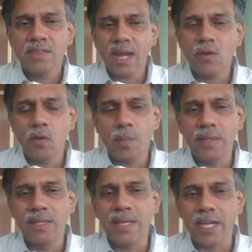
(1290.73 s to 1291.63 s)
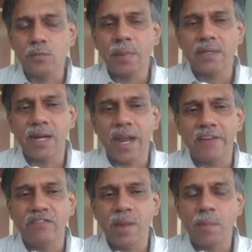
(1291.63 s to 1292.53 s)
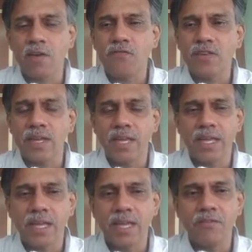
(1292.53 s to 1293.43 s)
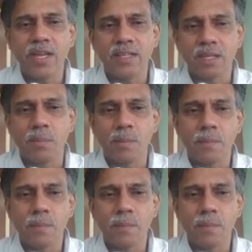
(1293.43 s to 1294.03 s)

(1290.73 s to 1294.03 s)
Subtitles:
that will be the expected lifetime of every other bulb.